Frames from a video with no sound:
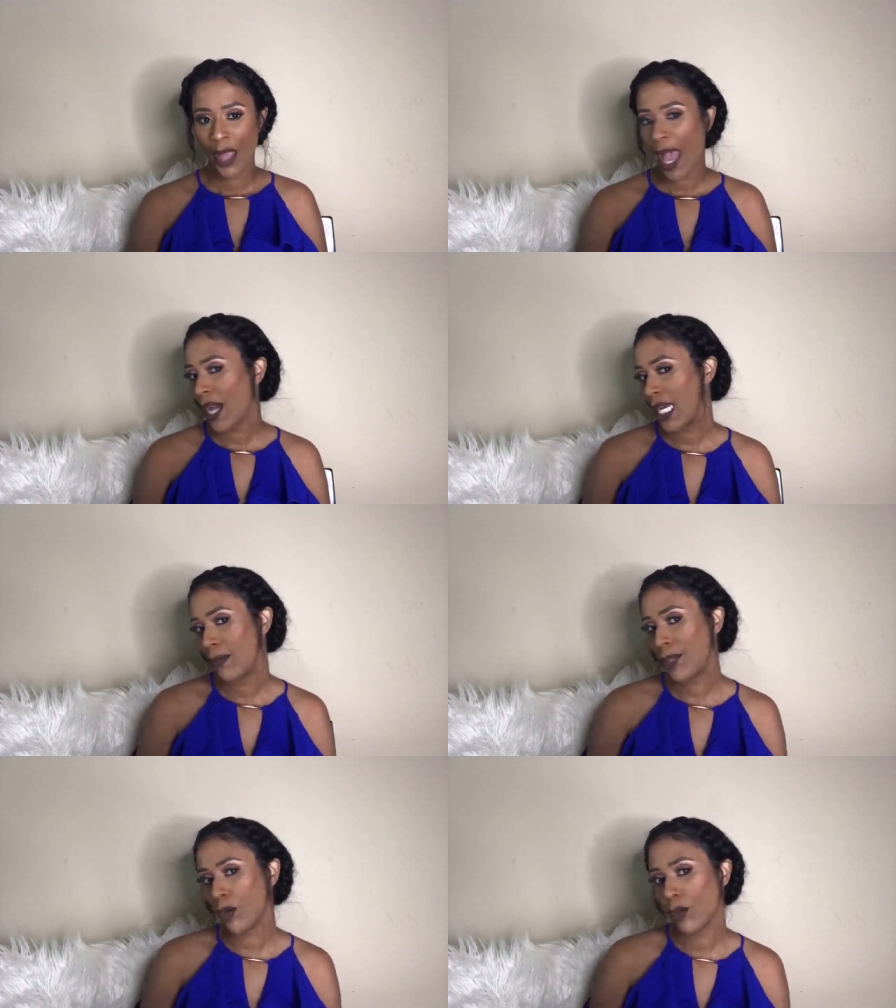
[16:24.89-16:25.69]
How
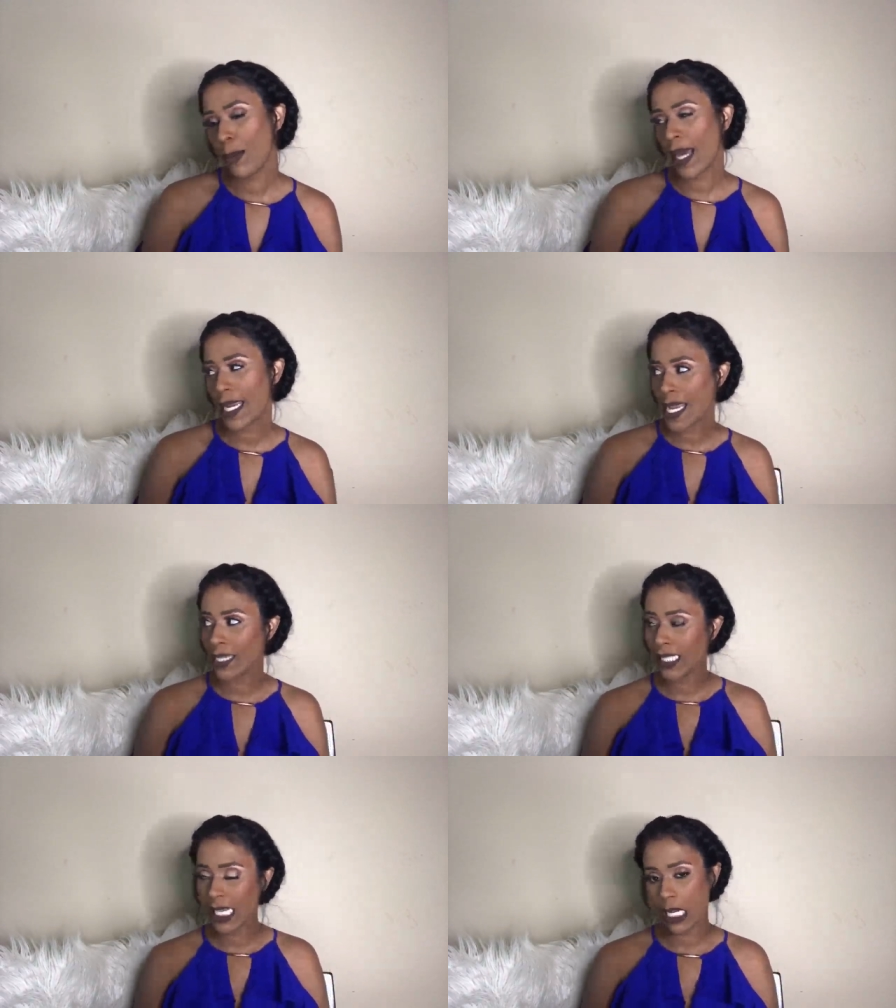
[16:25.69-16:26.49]
come don't nobody
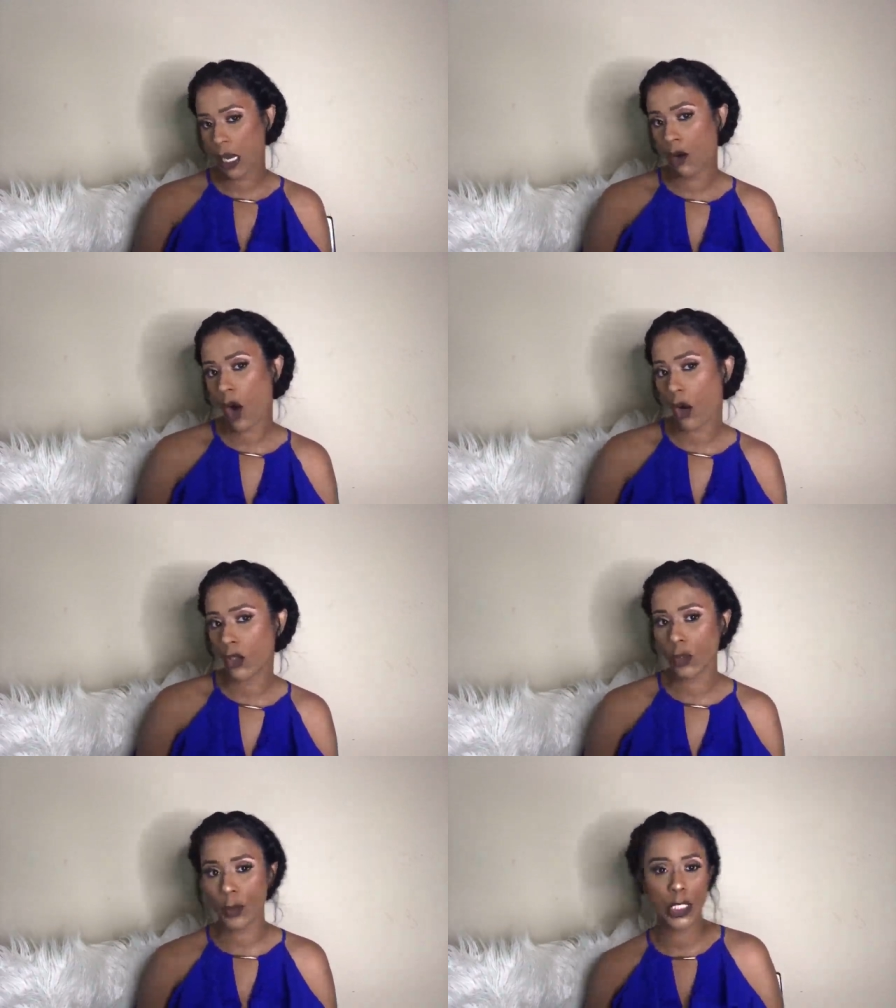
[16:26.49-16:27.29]
else get no
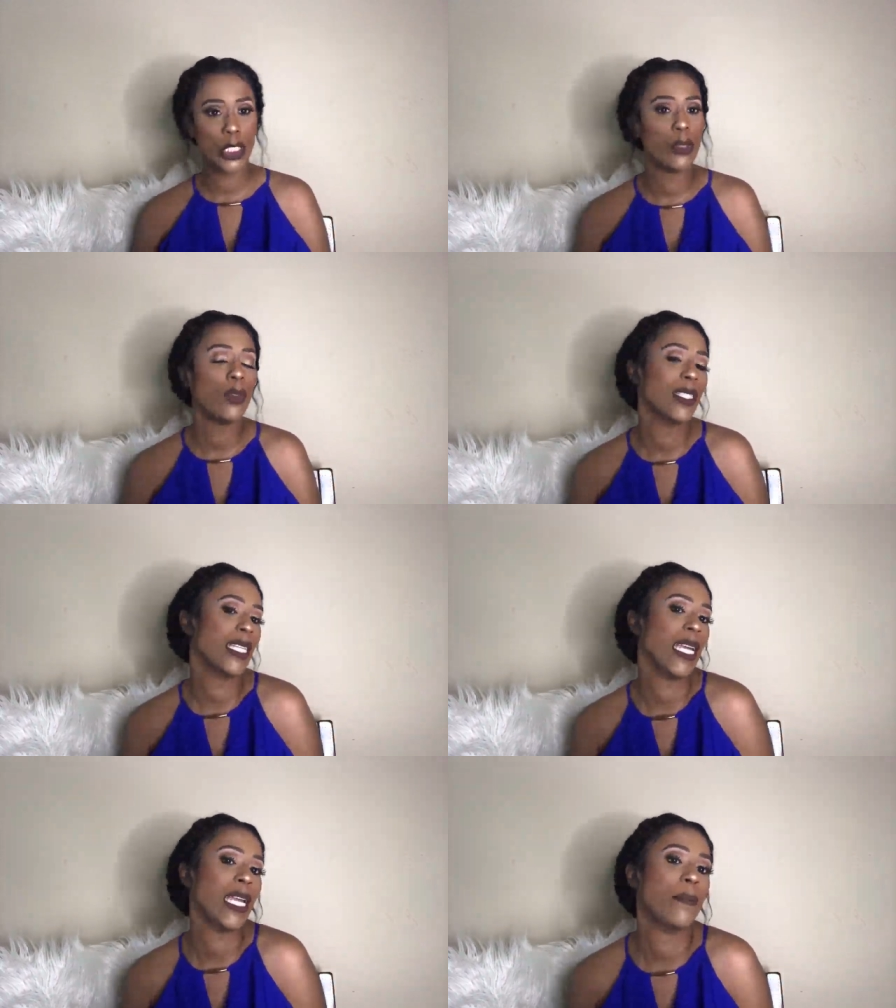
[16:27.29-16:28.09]
hoes but you,
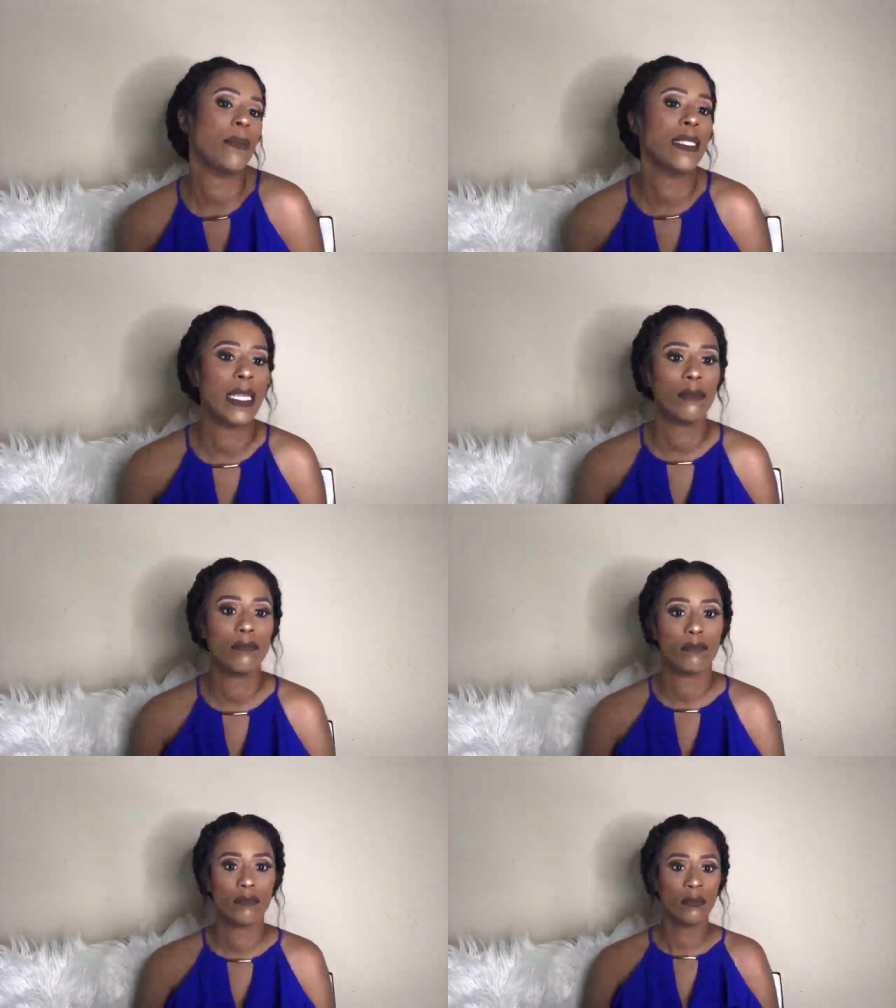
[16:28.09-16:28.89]
Samson?
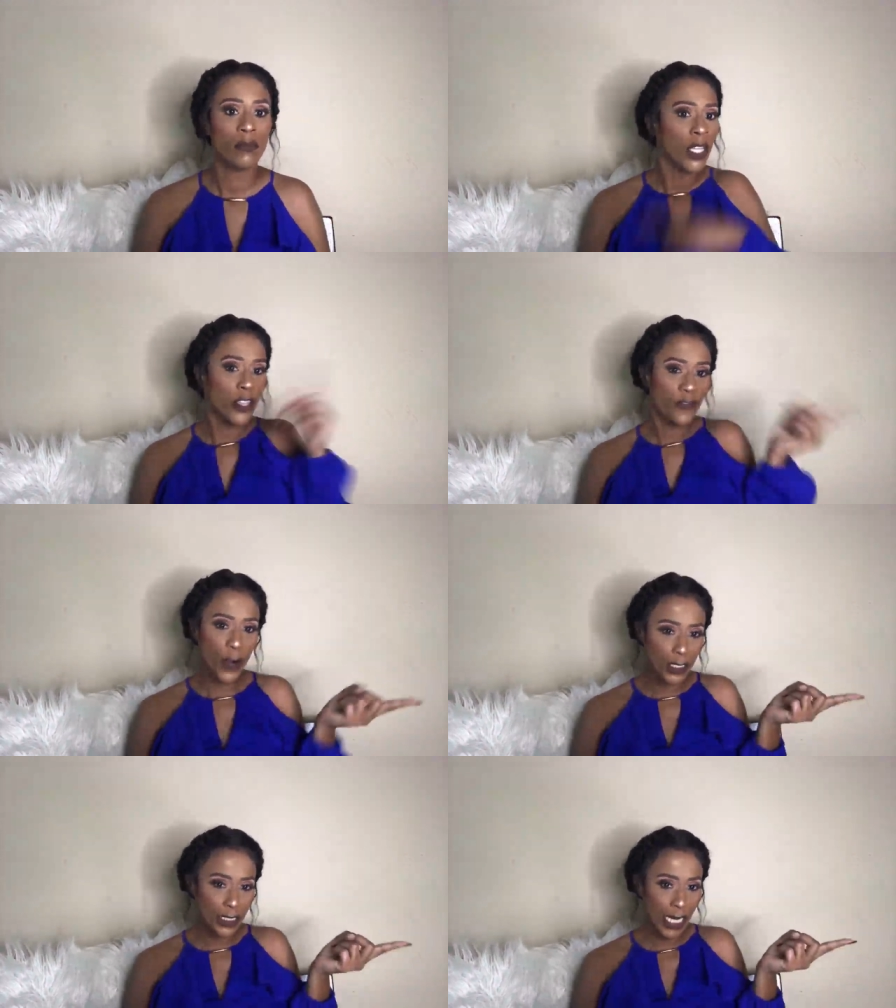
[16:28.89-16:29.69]
The
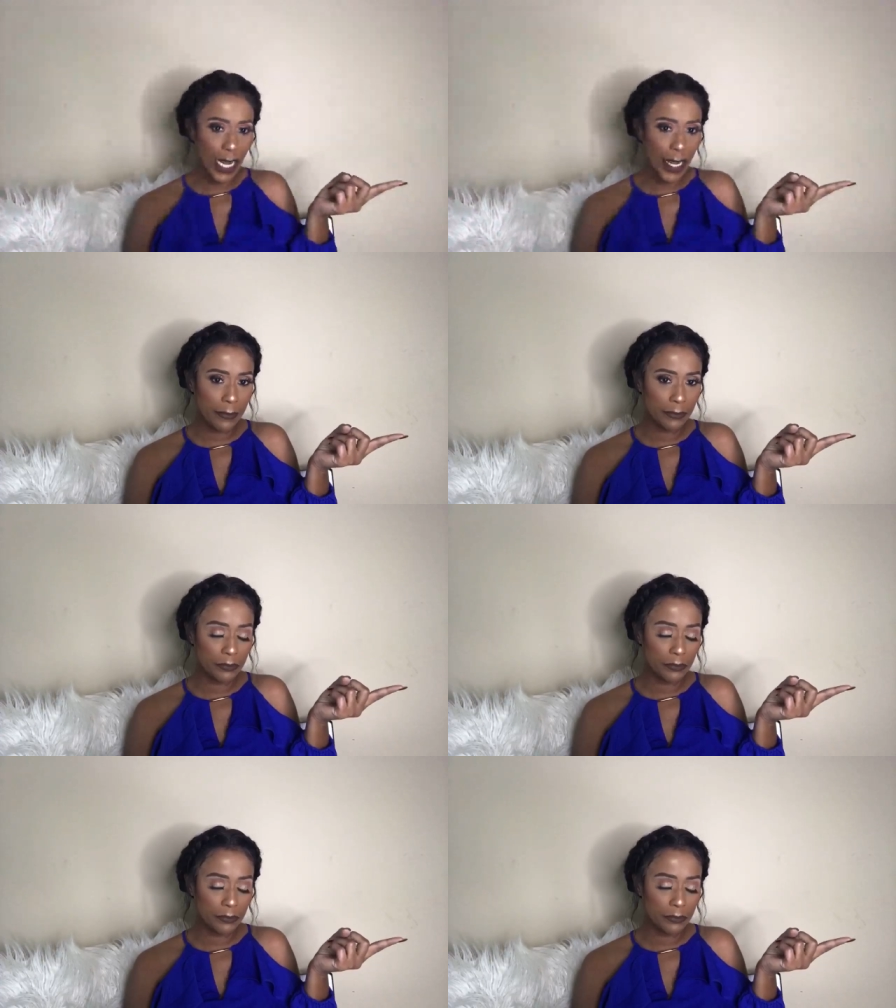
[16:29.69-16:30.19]
first time,